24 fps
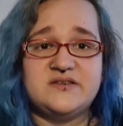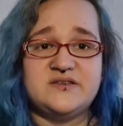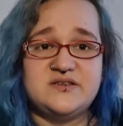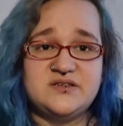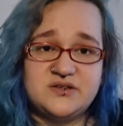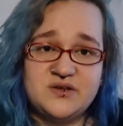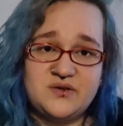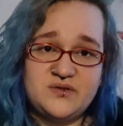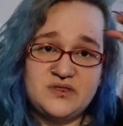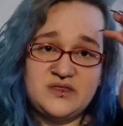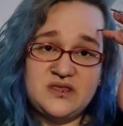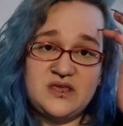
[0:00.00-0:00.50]

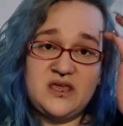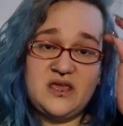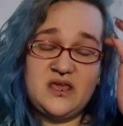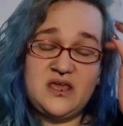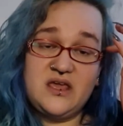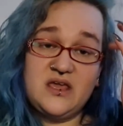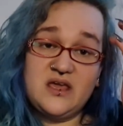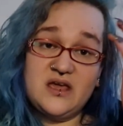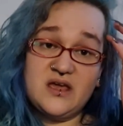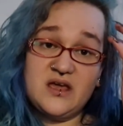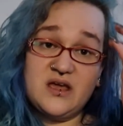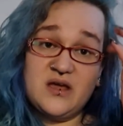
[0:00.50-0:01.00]
So
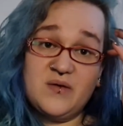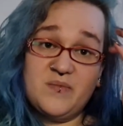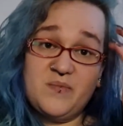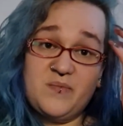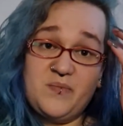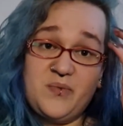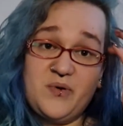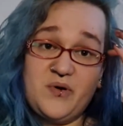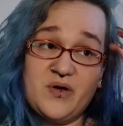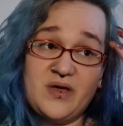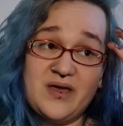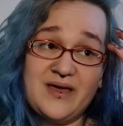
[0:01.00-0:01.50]
the
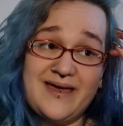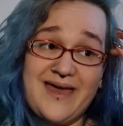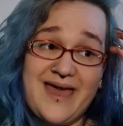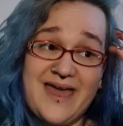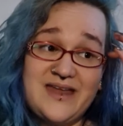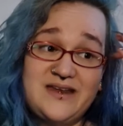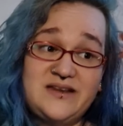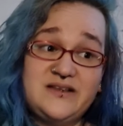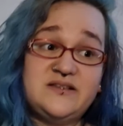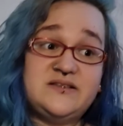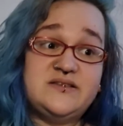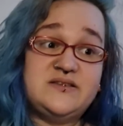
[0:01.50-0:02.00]
book
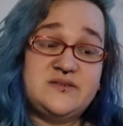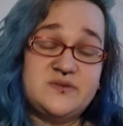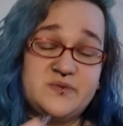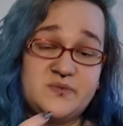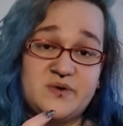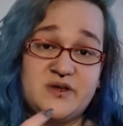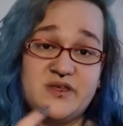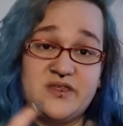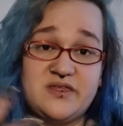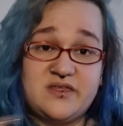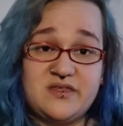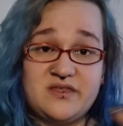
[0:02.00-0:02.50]
ends
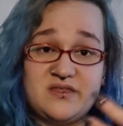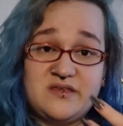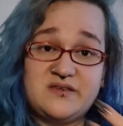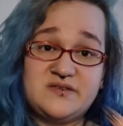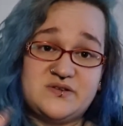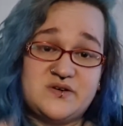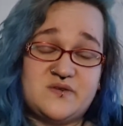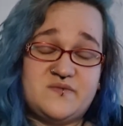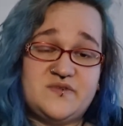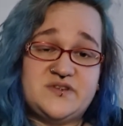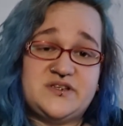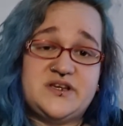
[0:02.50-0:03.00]
with this
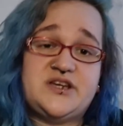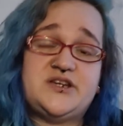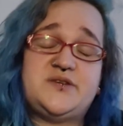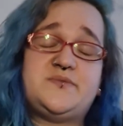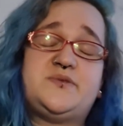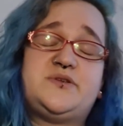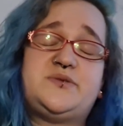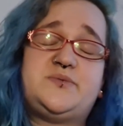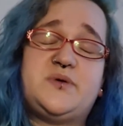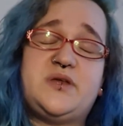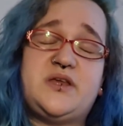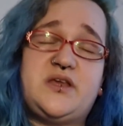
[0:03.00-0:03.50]
conversation
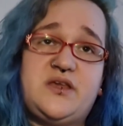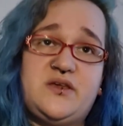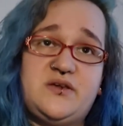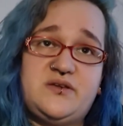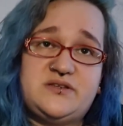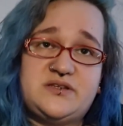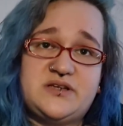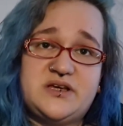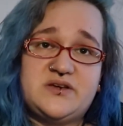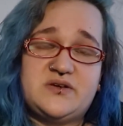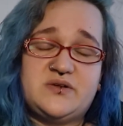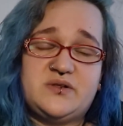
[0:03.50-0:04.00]
between
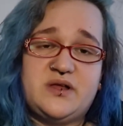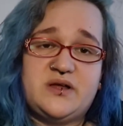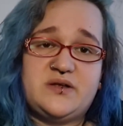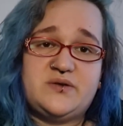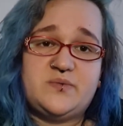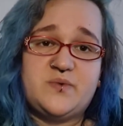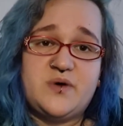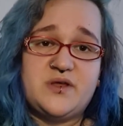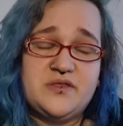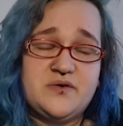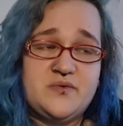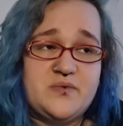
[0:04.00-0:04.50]
Q-Tangle and
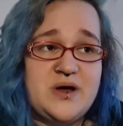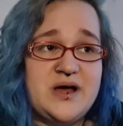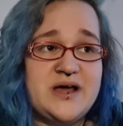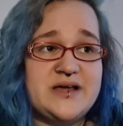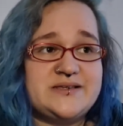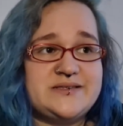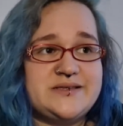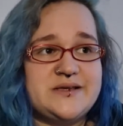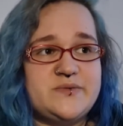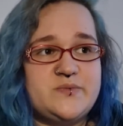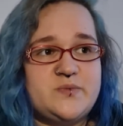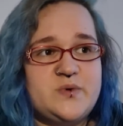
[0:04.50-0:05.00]

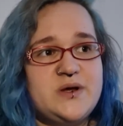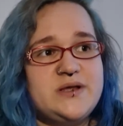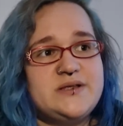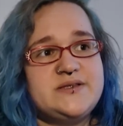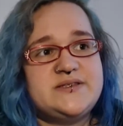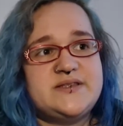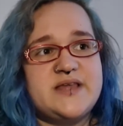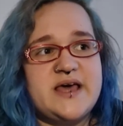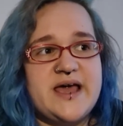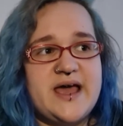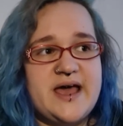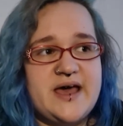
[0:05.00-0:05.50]
Weatherwax, and
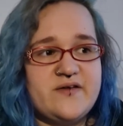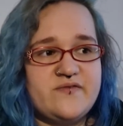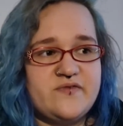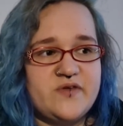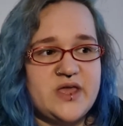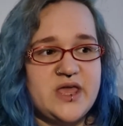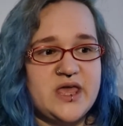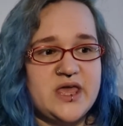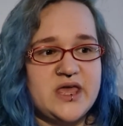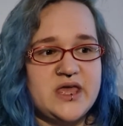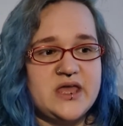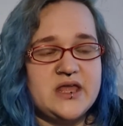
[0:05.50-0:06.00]
whilst they're
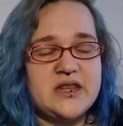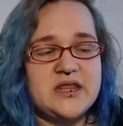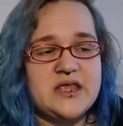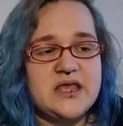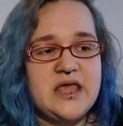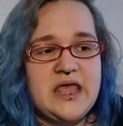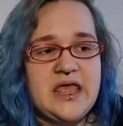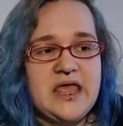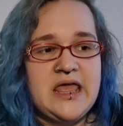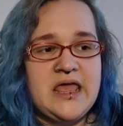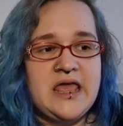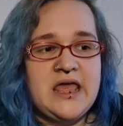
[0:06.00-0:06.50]
having it,
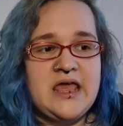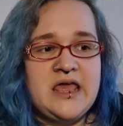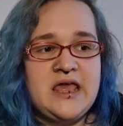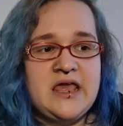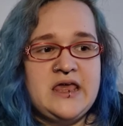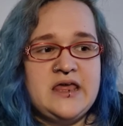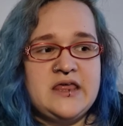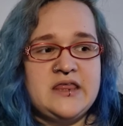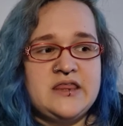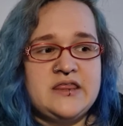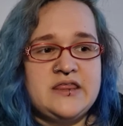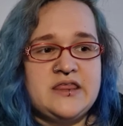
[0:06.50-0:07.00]

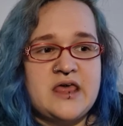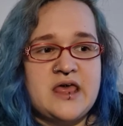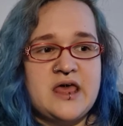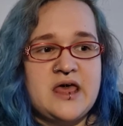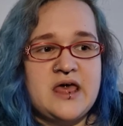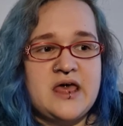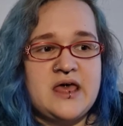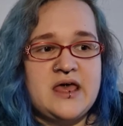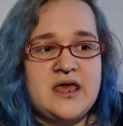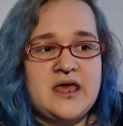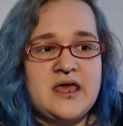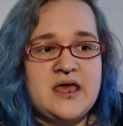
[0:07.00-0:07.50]

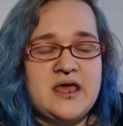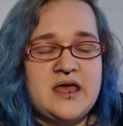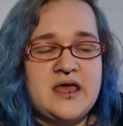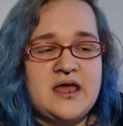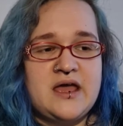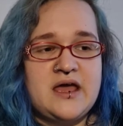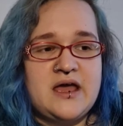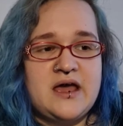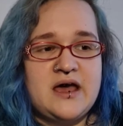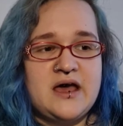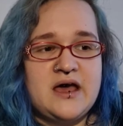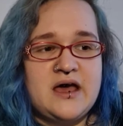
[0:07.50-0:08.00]
their